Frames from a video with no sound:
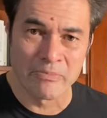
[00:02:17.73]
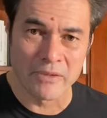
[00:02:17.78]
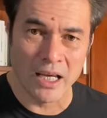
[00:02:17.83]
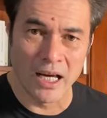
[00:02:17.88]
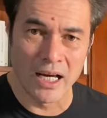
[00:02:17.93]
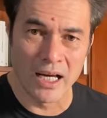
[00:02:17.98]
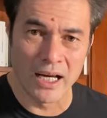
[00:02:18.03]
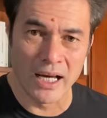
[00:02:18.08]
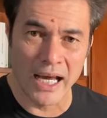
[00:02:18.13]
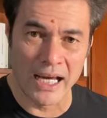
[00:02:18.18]

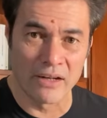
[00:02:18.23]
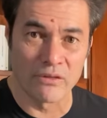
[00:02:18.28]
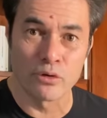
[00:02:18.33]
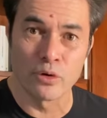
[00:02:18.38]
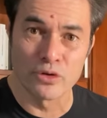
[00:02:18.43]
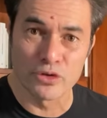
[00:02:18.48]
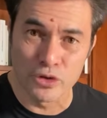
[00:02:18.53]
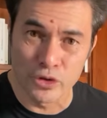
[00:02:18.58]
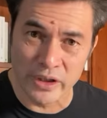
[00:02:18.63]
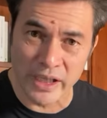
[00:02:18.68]
And of
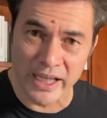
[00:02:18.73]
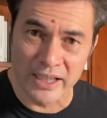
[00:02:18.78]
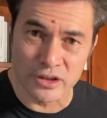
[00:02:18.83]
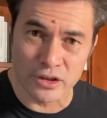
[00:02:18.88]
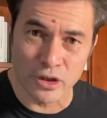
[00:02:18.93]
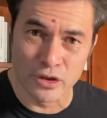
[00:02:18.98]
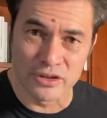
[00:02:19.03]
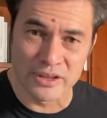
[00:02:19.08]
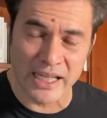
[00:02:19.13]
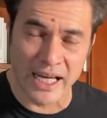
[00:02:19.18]
course, UK is
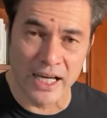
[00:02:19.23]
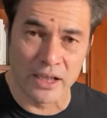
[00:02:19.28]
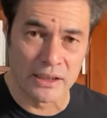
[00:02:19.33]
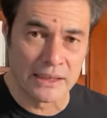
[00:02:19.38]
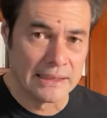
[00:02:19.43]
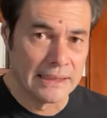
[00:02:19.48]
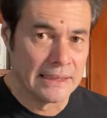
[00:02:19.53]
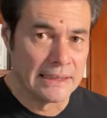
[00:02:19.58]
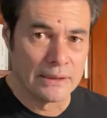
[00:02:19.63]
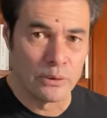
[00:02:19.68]
closed down.
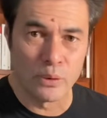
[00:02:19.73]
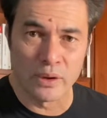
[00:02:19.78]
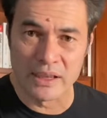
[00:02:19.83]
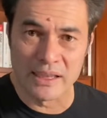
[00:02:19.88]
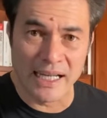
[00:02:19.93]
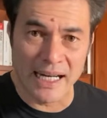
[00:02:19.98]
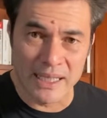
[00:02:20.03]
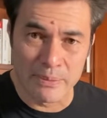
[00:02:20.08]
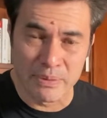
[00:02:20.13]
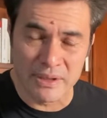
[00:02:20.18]

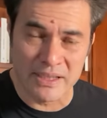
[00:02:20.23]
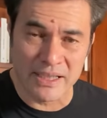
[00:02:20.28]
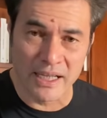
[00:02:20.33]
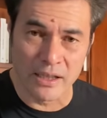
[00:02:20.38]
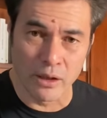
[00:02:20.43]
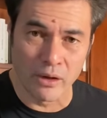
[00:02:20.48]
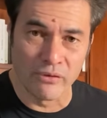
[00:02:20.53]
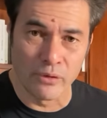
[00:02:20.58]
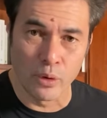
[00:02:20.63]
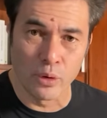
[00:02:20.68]
90%
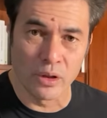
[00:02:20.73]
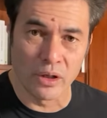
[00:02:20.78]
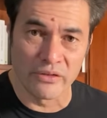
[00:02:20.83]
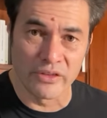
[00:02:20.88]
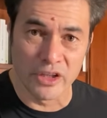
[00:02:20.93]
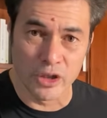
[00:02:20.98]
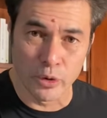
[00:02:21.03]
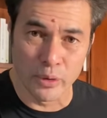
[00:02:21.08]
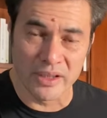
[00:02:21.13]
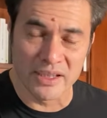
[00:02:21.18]
of all of
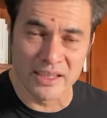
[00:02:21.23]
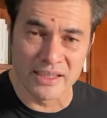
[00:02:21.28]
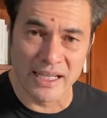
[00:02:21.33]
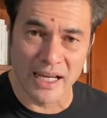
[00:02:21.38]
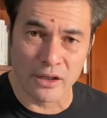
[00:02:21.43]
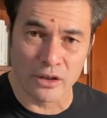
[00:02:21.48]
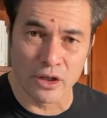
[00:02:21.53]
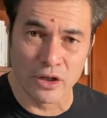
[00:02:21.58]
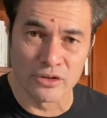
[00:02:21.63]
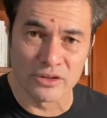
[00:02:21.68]
the US is now
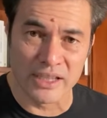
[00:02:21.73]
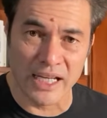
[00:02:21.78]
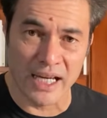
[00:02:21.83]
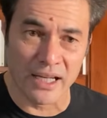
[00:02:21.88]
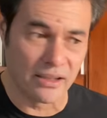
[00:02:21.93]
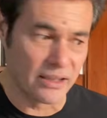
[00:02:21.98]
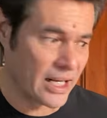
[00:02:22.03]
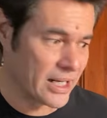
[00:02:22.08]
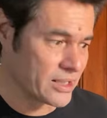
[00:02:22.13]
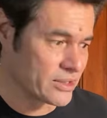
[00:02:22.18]
closed
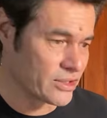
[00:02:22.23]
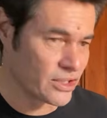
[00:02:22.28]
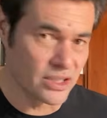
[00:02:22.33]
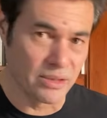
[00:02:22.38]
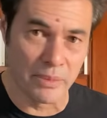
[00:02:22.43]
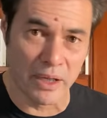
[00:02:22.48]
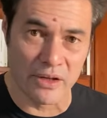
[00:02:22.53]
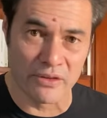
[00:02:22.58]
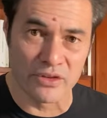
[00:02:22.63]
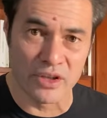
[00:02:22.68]
down, and it's just a
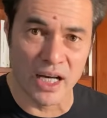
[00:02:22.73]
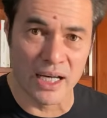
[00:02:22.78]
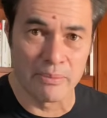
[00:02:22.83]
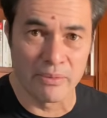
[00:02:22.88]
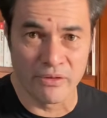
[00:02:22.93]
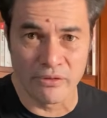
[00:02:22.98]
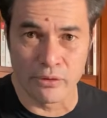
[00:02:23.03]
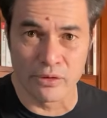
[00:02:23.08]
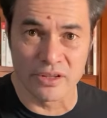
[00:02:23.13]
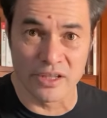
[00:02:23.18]
matter of time
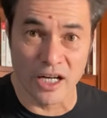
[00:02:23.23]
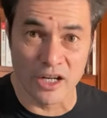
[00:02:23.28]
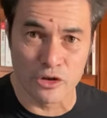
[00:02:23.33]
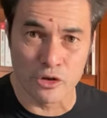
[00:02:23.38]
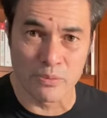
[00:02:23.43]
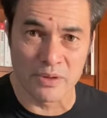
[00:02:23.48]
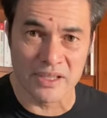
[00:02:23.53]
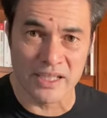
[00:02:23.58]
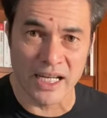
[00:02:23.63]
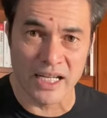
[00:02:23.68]
before it's
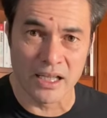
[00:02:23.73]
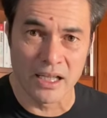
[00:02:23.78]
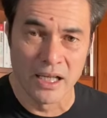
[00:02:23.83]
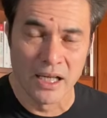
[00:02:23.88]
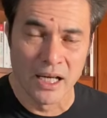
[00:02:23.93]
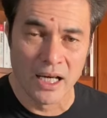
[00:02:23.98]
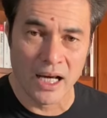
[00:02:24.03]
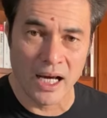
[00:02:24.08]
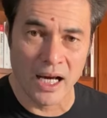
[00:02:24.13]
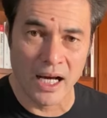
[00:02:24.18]
100%.
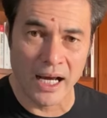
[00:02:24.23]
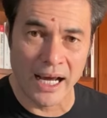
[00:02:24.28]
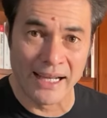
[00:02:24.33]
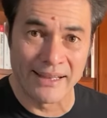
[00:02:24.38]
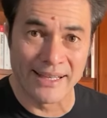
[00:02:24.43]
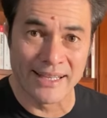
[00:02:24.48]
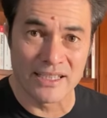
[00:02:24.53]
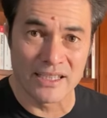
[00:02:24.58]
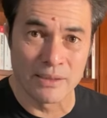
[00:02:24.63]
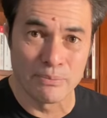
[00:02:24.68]
And
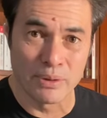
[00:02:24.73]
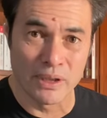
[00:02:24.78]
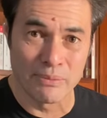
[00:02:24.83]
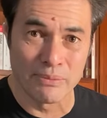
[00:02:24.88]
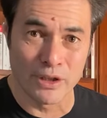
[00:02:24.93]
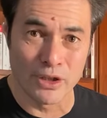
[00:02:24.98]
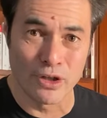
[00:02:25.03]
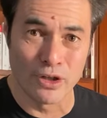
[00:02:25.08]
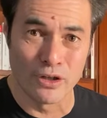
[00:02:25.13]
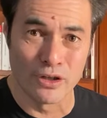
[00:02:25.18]
that's simply
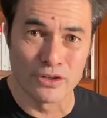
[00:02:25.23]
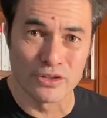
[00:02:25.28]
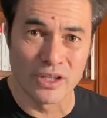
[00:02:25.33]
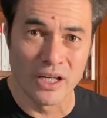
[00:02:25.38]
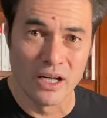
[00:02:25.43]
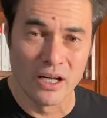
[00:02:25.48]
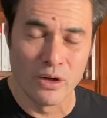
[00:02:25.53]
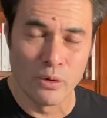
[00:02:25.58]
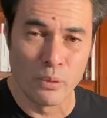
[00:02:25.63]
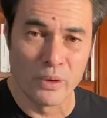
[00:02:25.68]
because
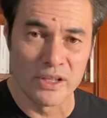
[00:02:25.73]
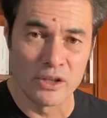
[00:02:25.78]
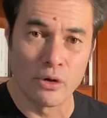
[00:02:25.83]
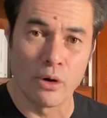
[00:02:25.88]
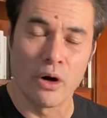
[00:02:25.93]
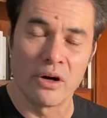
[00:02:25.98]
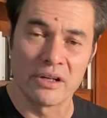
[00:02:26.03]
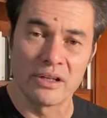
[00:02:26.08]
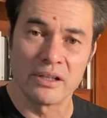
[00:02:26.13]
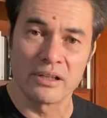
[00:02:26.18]
when you're
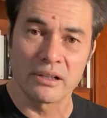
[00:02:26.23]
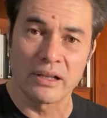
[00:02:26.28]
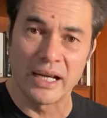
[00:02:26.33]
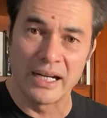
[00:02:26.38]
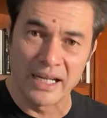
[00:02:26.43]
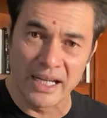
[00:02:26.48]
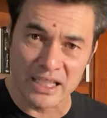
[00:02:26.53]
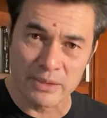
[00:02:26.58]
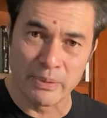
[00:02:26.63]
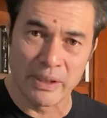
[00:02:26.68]
on an
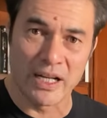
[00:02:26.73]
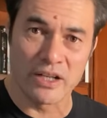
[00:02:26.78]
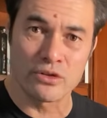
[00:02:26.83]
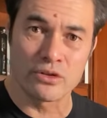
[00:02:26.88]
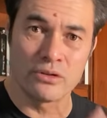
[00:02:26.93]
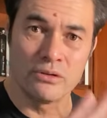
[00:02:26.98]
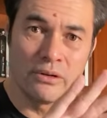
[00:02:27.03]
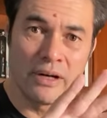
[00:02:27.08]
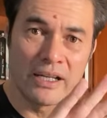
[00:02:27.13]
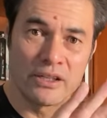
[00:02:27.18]

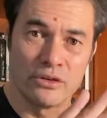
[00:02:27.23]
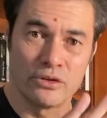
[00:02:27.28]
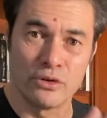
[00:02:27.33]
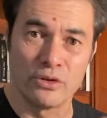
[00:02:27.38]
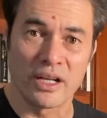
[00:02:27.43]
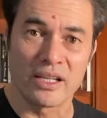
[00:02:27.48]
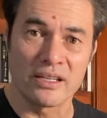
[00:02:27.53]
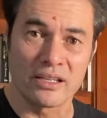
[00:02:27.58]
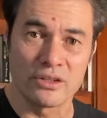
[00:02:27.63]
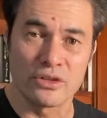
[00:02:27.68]
exponential and you do
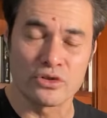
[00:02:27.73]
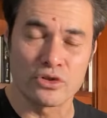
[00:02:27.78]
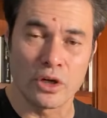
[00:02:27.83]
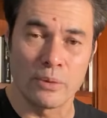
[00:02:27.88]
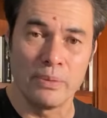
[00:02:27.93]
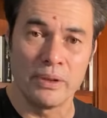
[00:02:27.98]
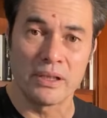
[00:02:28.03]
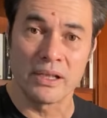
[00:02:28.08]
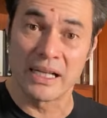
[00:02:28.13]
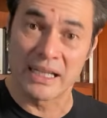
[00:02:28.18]
nothing to stop
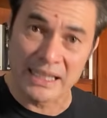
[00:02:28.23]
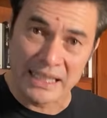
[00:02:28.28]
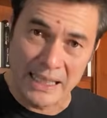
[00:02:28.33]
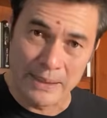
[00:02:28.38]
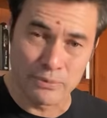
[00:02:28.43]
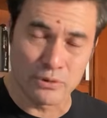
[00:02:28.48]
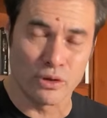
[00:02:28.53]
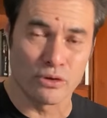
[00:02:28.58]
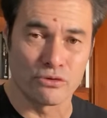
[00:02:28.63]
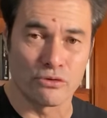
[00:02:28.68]
it, it
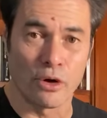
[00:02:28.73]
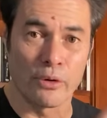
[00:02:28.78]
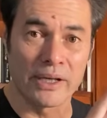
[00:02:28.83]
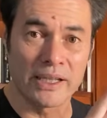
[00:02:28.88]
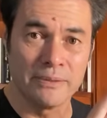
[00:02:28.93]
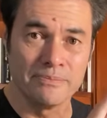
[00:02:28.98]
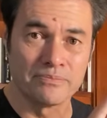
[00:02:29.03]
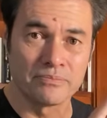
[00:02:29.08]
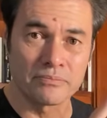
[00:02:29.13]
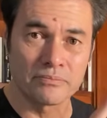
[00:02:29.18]
keeps on
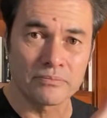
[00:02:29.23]
growing.